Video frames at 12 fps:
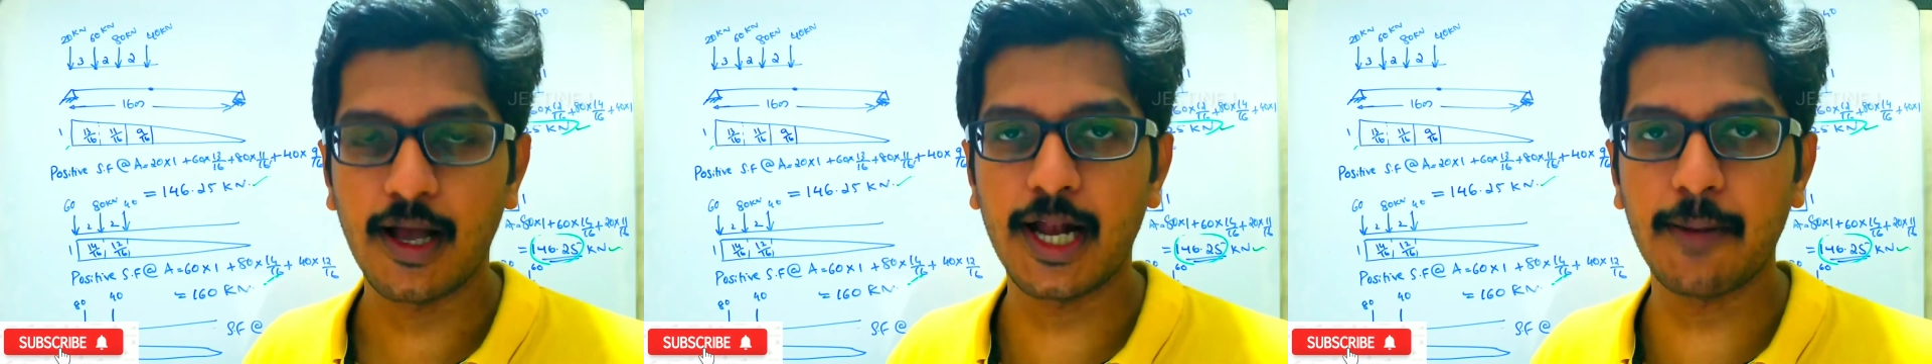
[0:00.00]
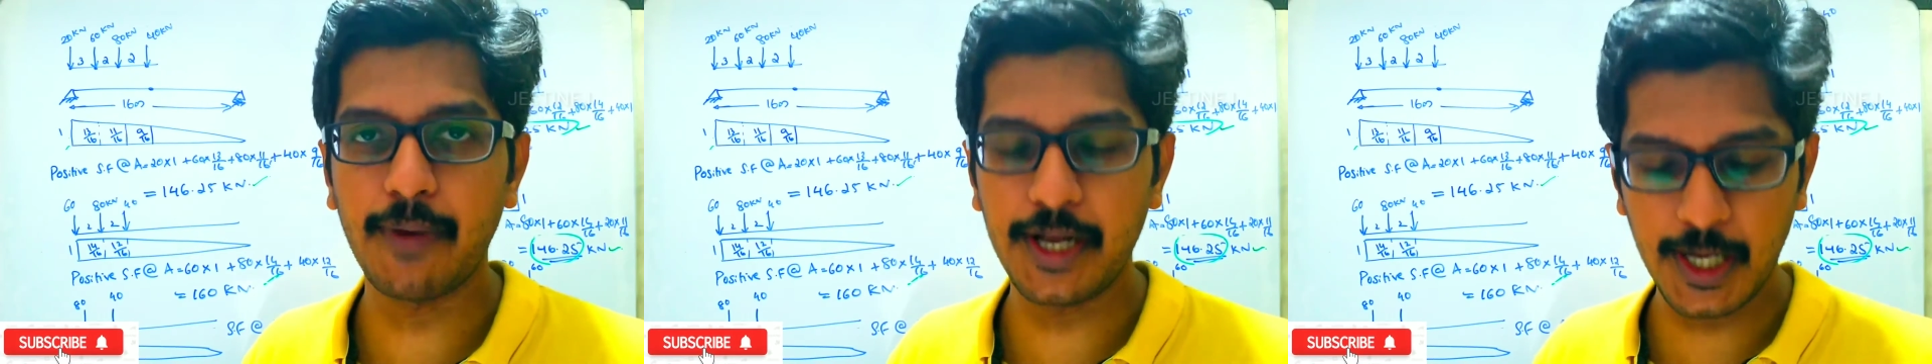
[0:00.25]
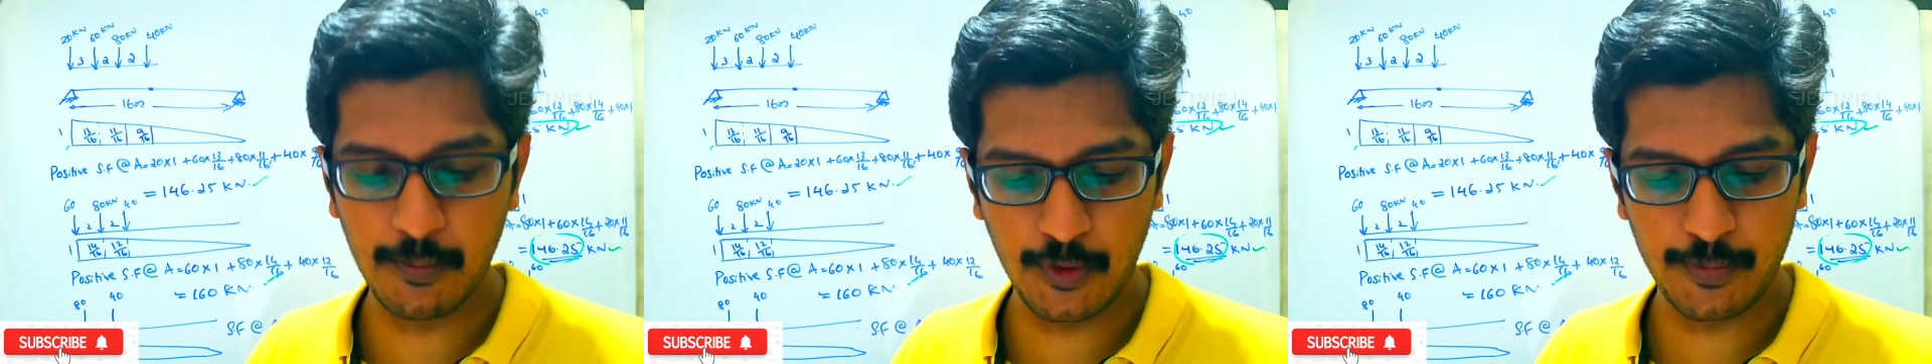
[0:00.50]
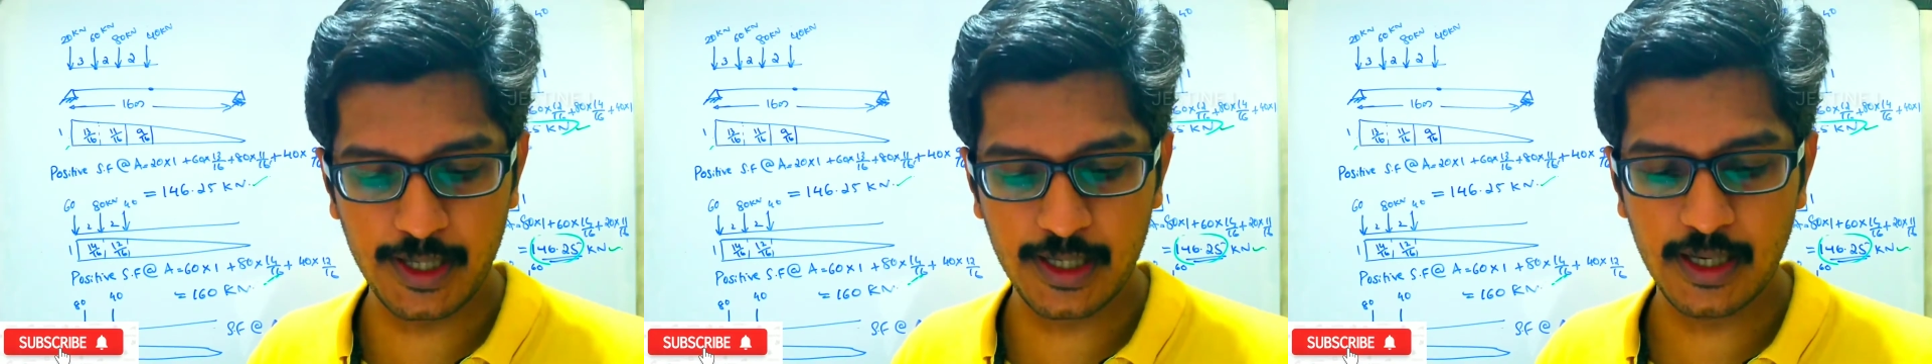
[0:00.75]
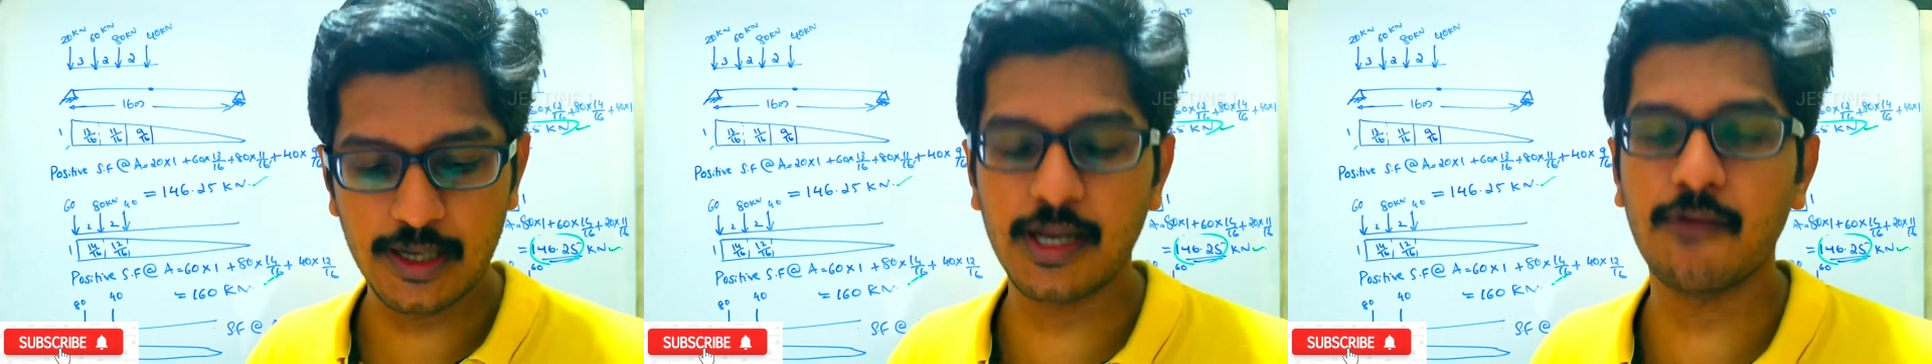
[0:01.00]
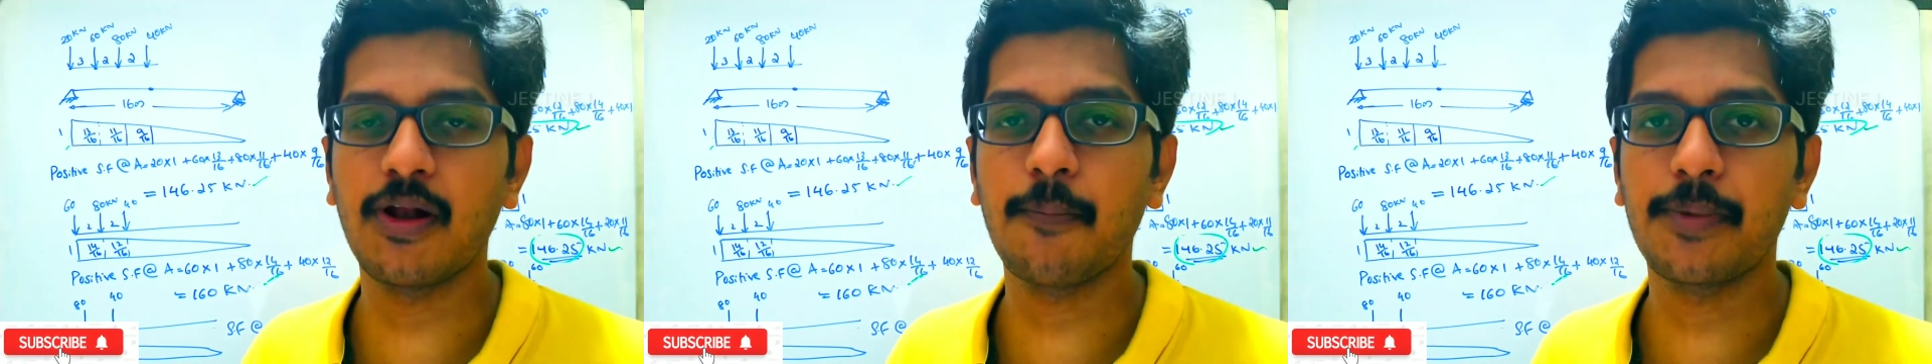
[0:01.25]
and the bending moment
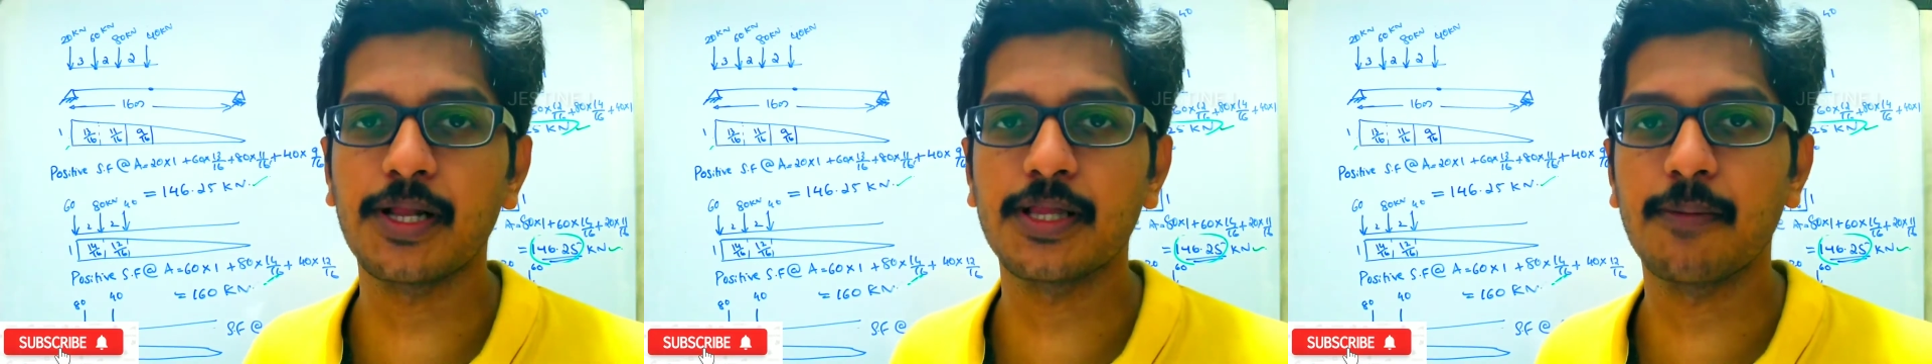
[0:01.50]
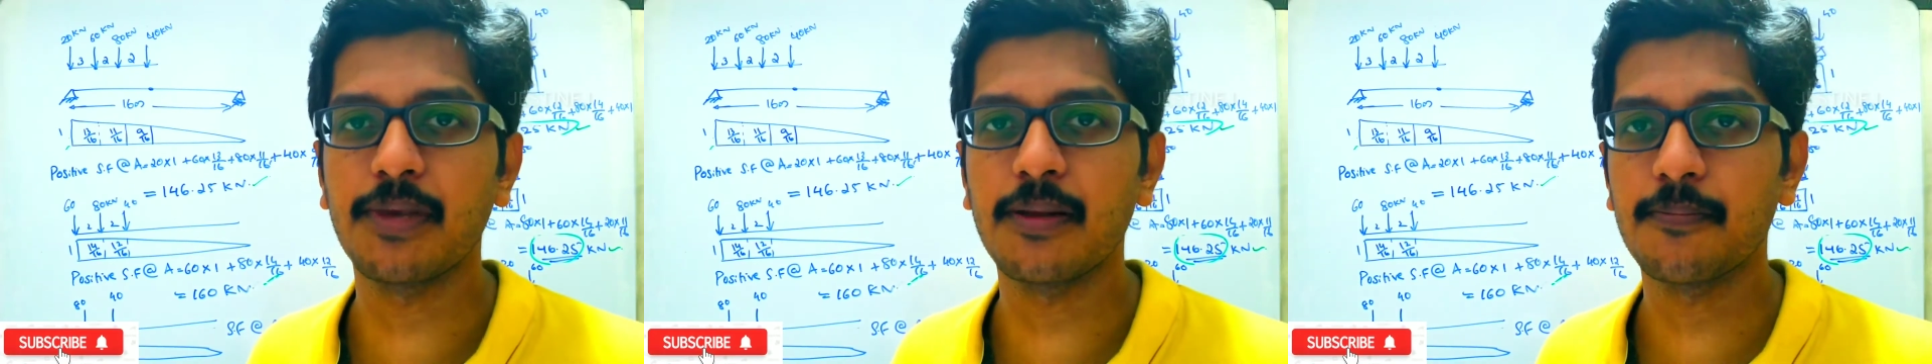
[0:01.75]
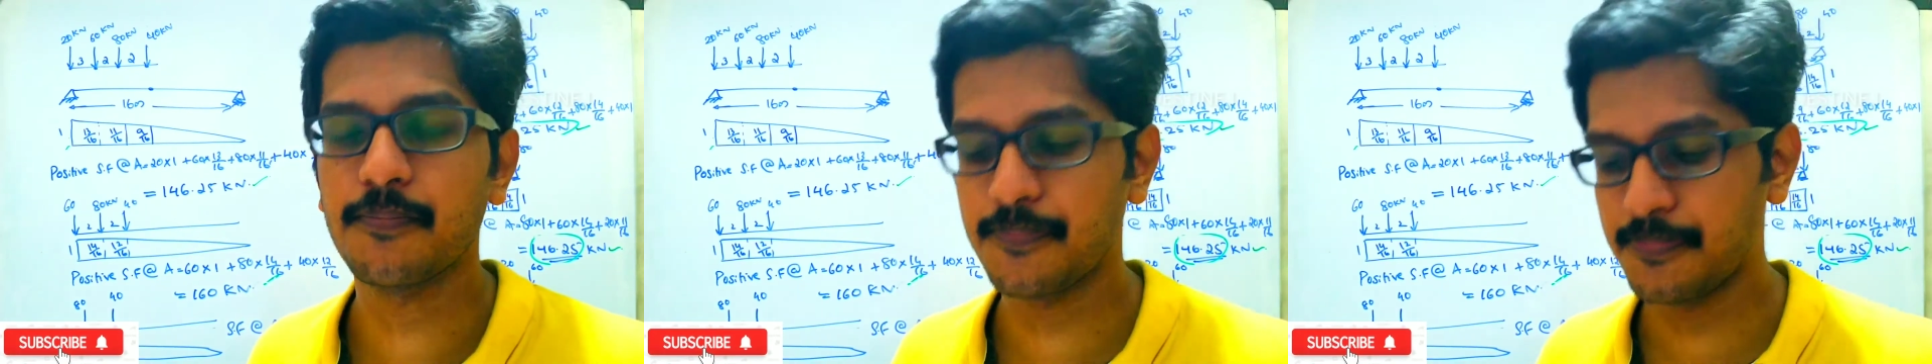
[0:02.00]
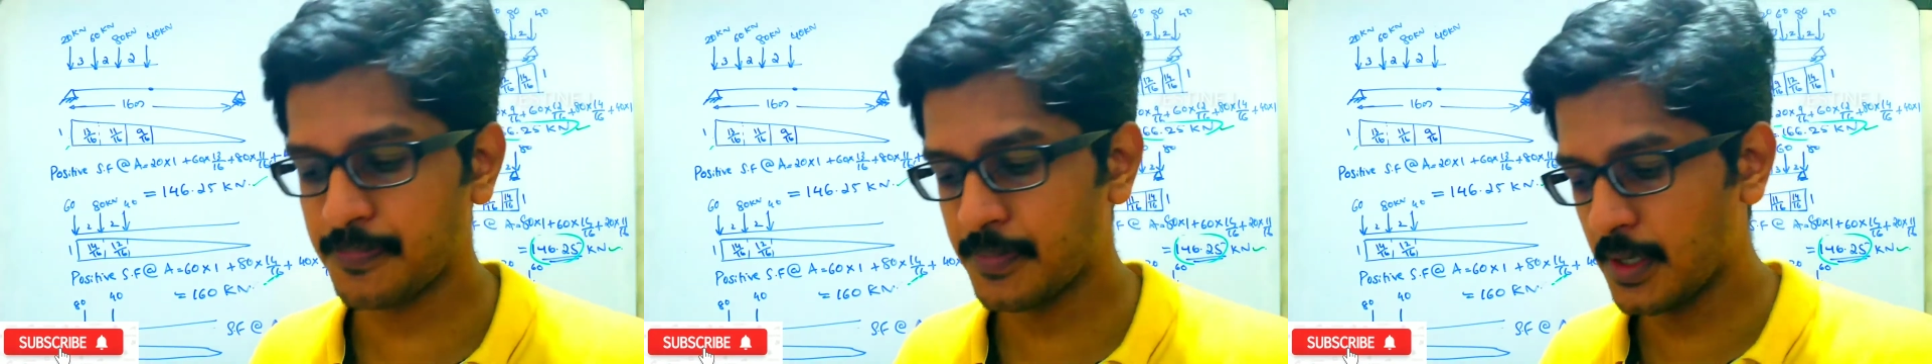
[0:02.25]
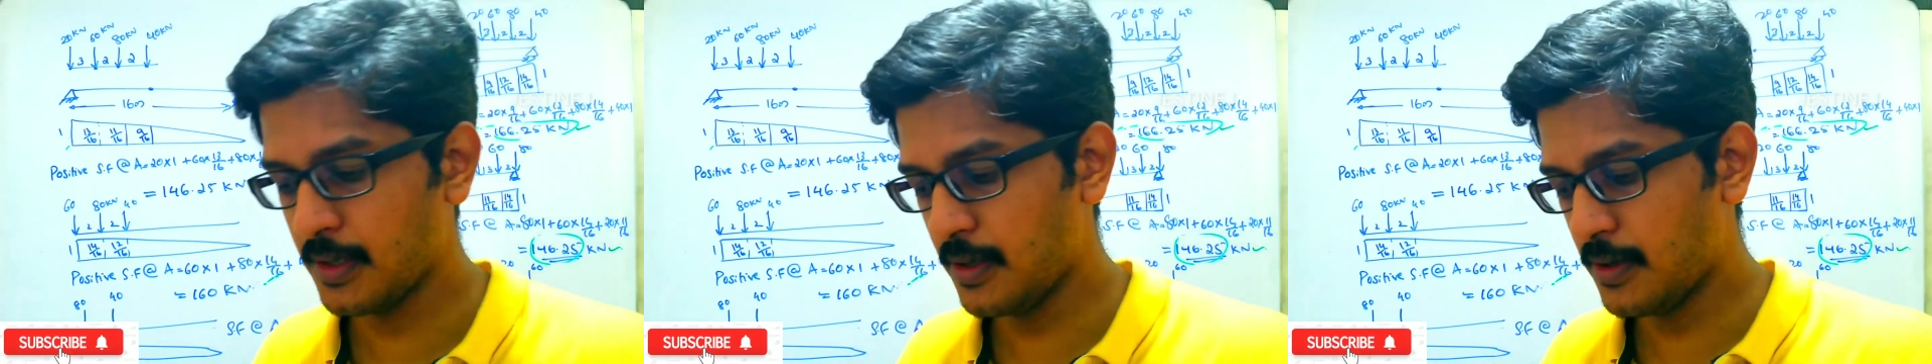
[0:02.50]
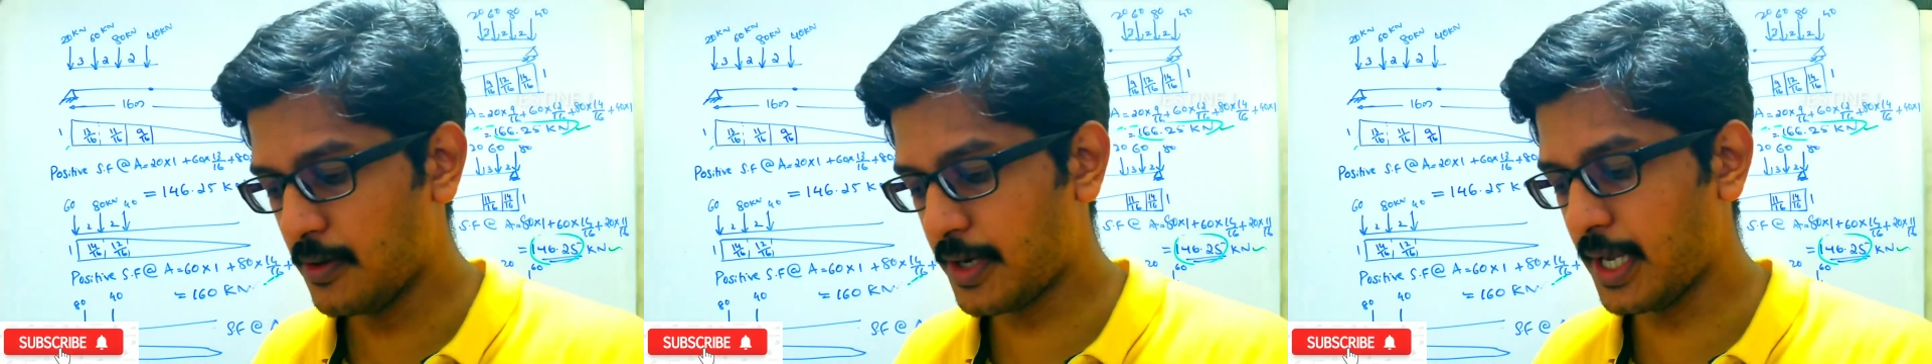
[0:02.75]
developed in the beam.
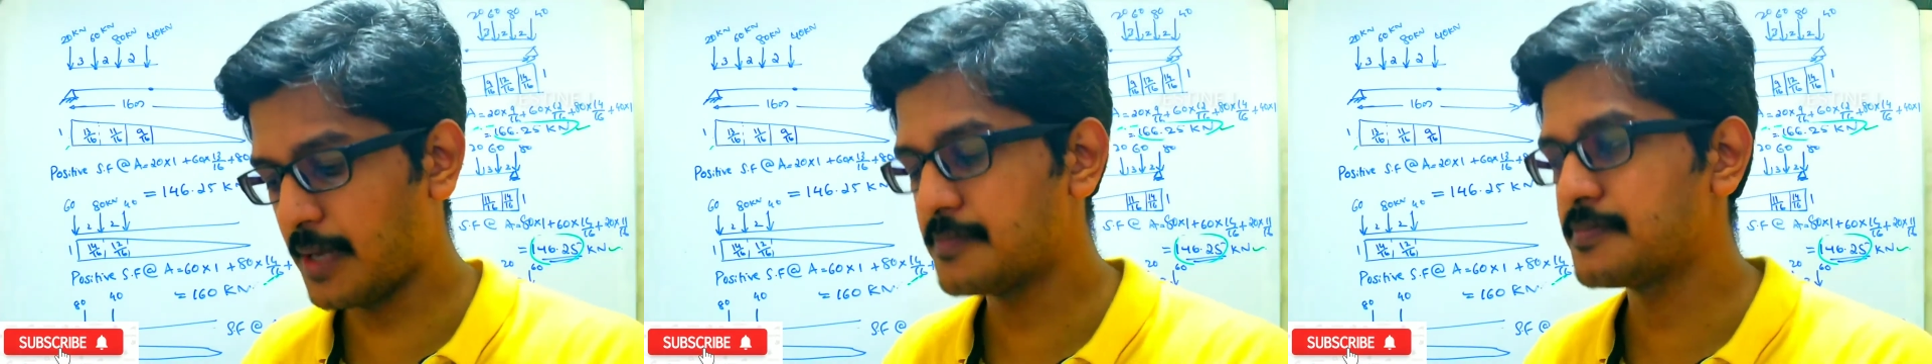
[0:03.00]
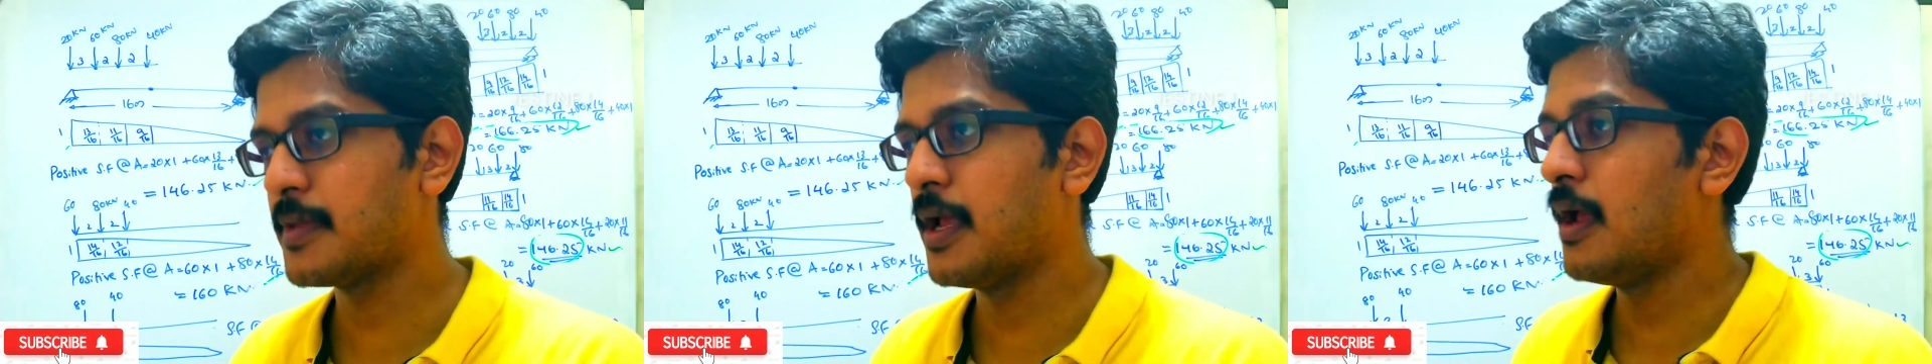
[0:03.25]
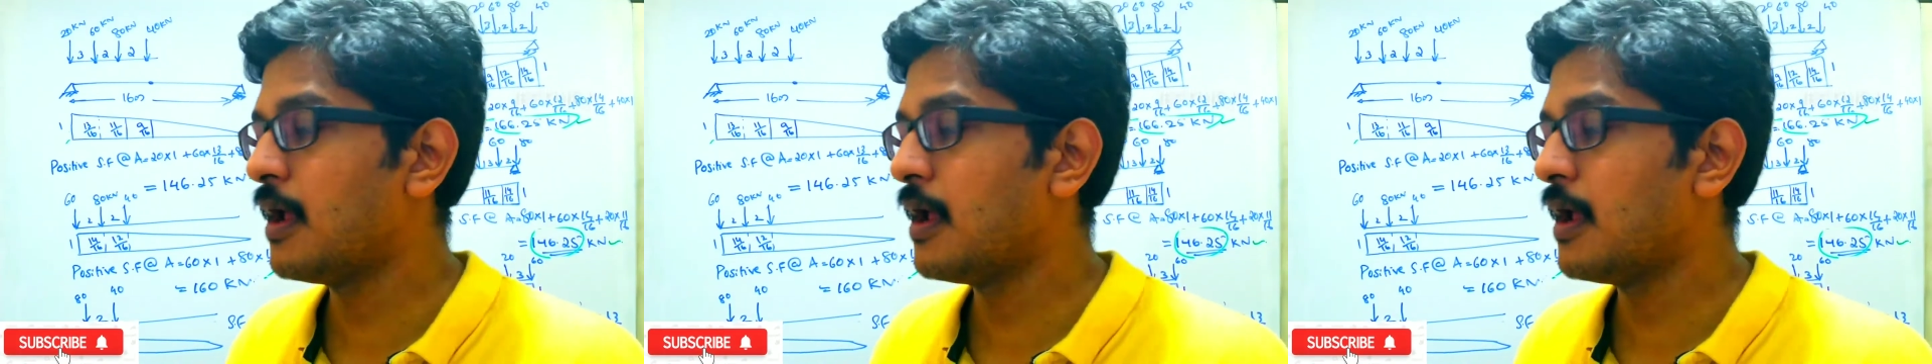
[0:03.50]
Okay.